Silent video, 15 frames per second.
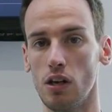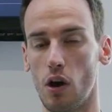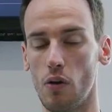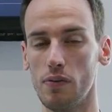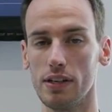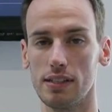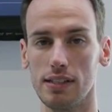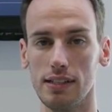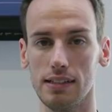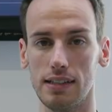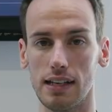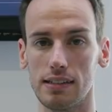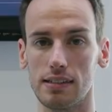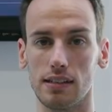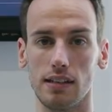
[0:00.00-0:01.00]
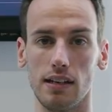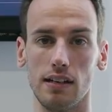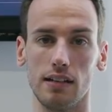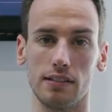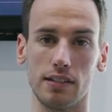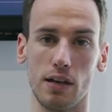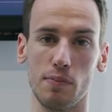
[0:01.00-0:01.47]
Obviously, that's
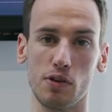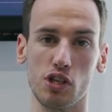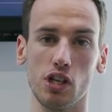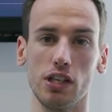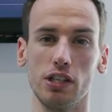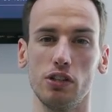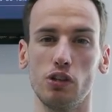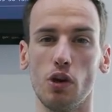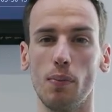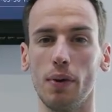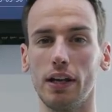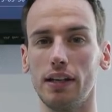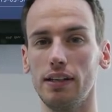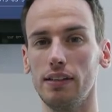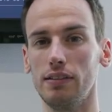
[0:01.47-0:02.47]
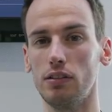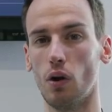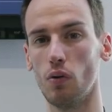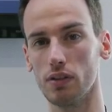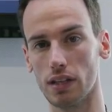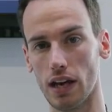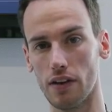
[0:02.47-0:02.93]
a temperature you typically
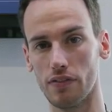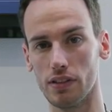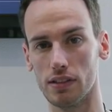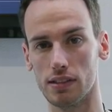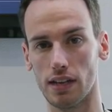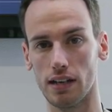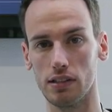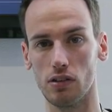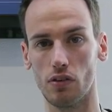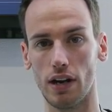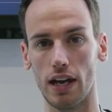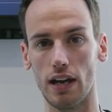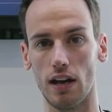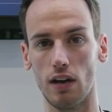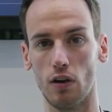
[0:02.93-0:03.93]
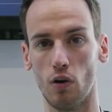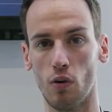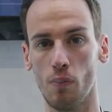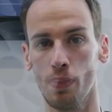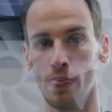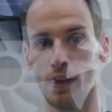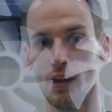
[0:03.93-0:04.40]
don't have inside your
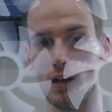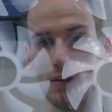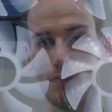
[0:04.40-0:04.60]
AIO,